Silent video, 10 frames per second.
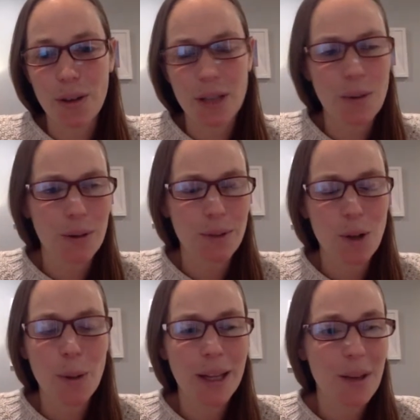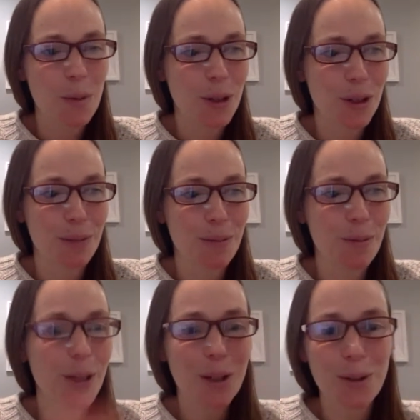They were so many of them were just
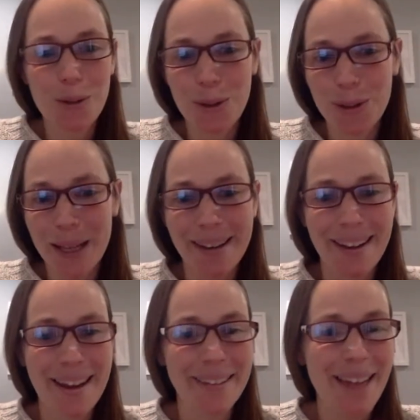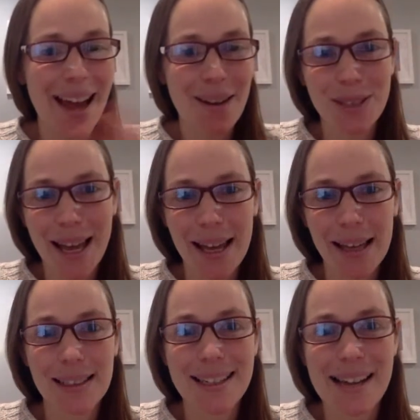ridiculed and and laughed
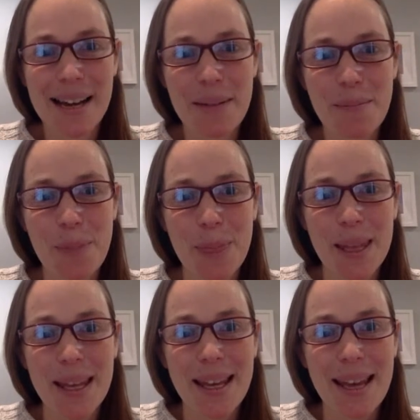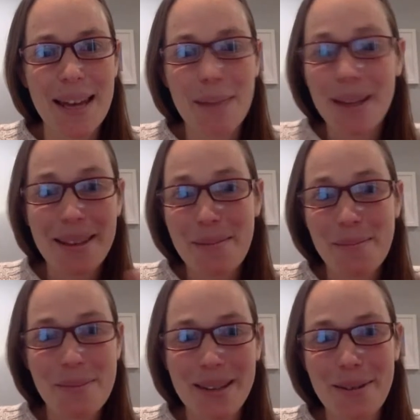at, um, and many of
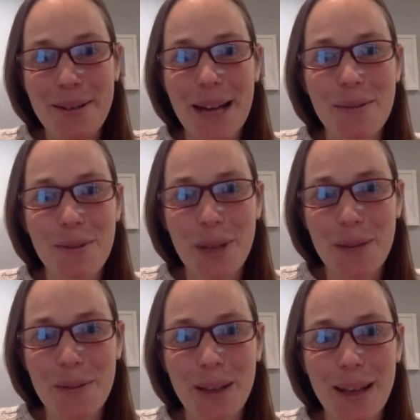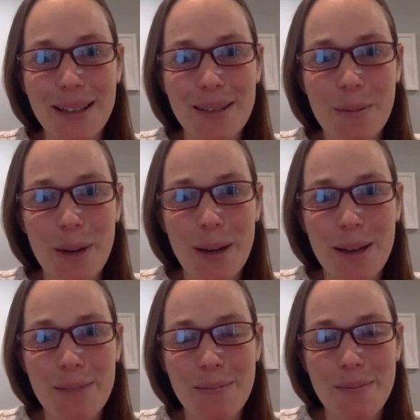them you know died before they realized what
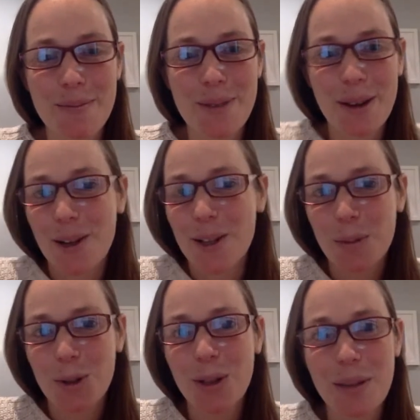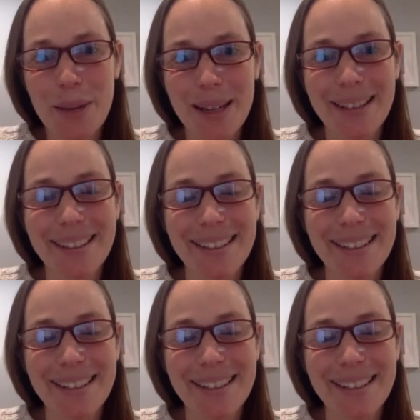a what a contribution they made.